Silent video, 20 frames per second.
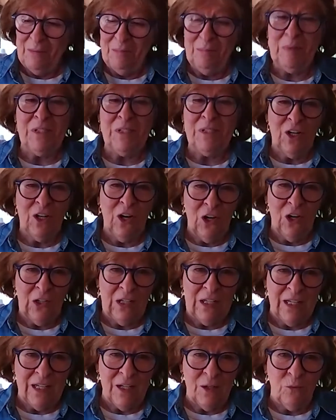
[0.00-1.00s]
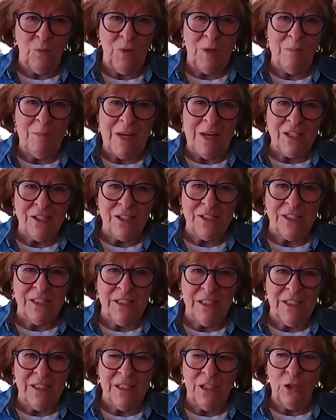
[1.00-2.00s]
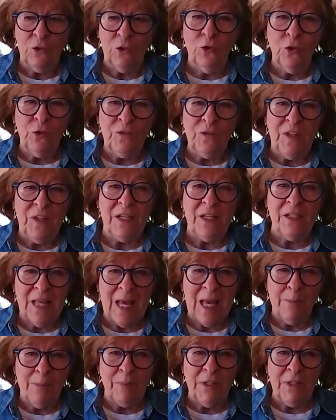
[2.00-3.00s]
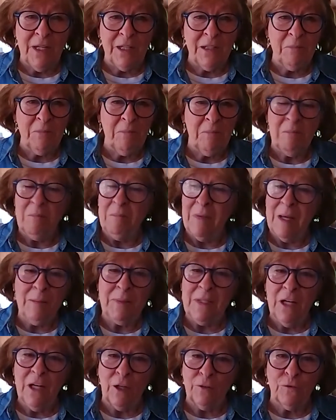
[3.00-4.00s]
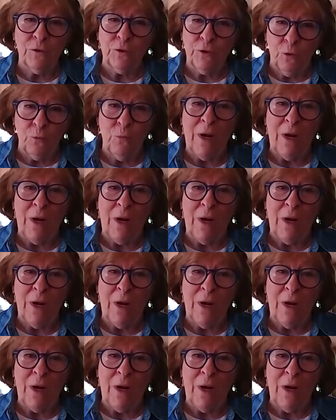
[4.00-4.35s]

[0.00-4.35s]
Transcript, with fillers: bizarrely, we may see good things happening, maybe not for the